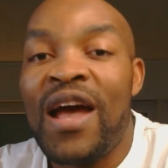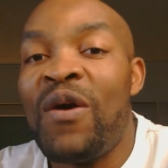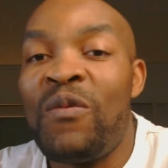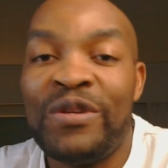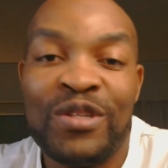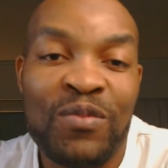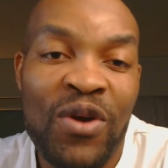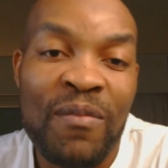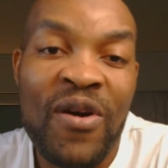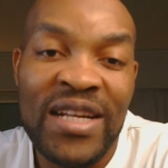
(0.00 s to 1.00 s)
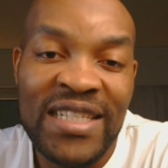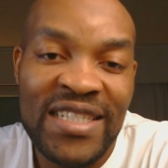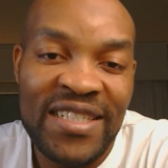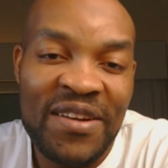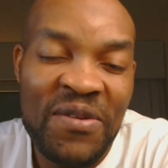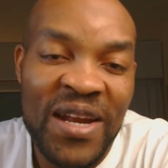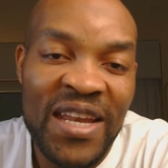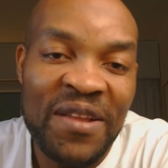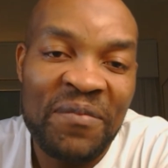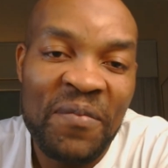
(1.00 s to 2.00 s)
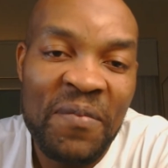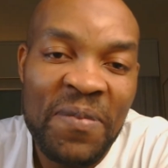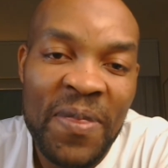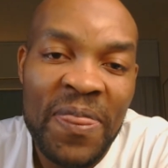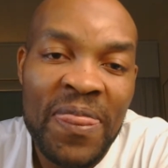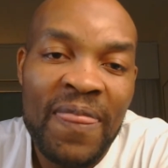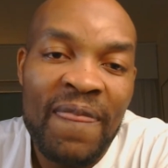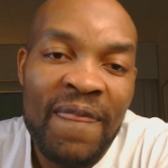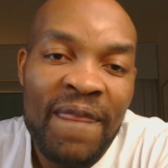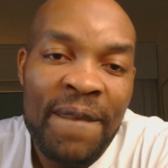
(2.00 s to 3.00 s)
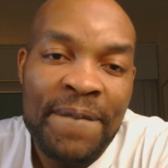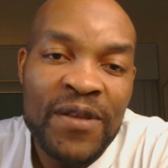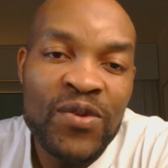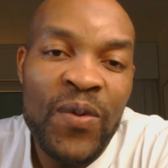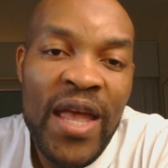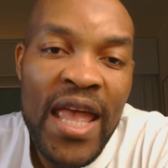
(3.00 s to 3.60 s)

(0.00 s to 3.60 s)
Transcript: We just spoke about this already. So